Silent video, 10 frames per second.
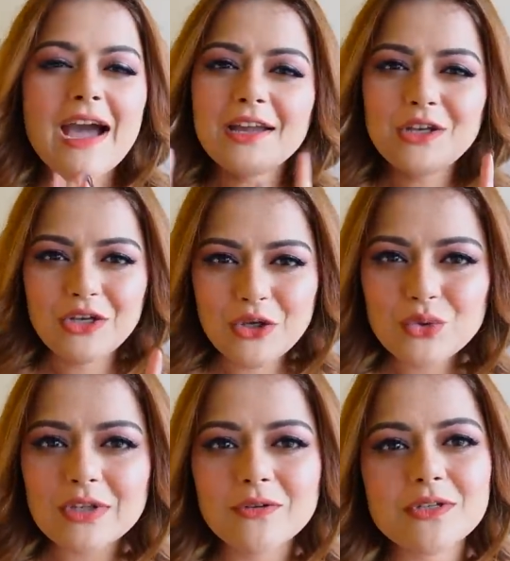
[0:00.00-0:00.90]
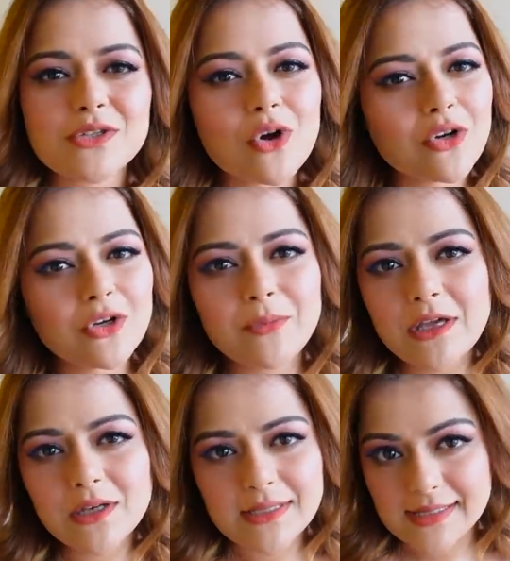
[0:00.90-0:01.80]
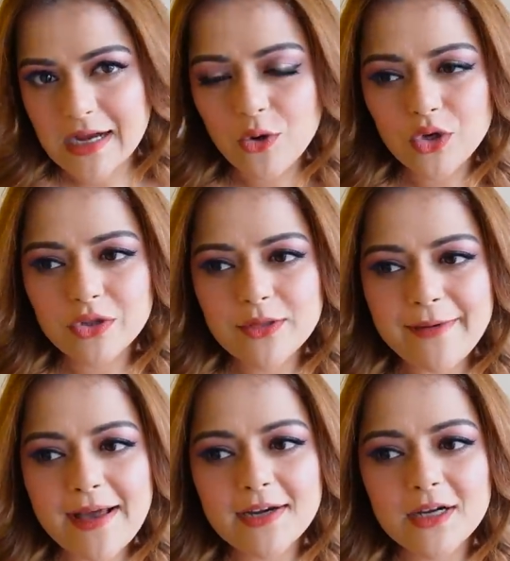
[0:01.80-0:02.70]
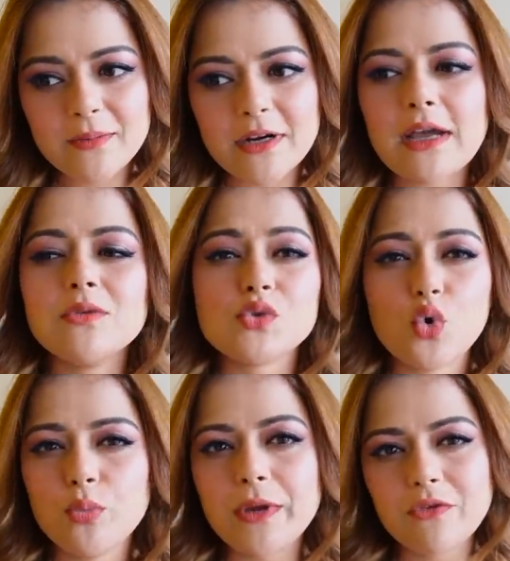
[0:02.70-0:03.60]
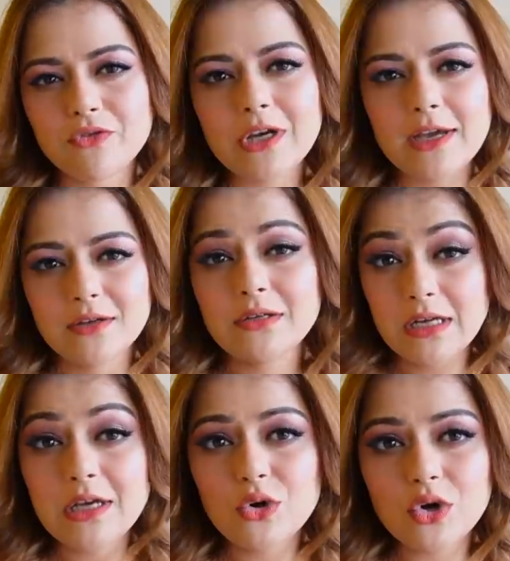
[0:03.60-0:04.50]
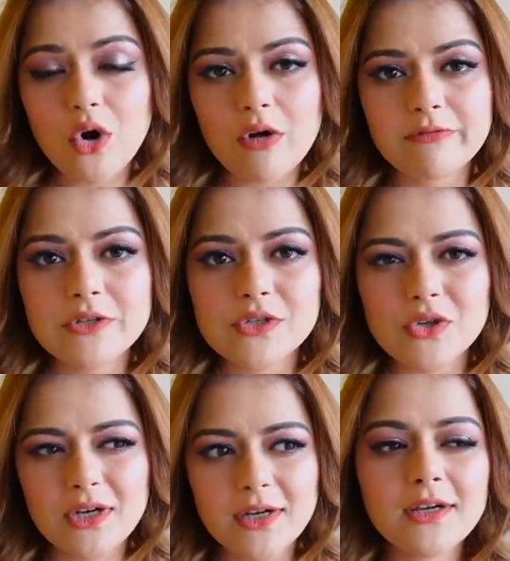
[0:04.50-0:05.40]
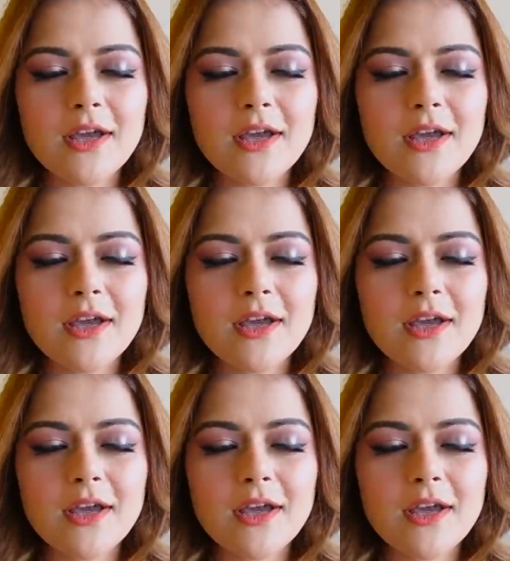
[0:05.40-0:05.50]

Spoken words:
I knew there was not going to be a discount on the palette, but I was hoping for like really good offers on it,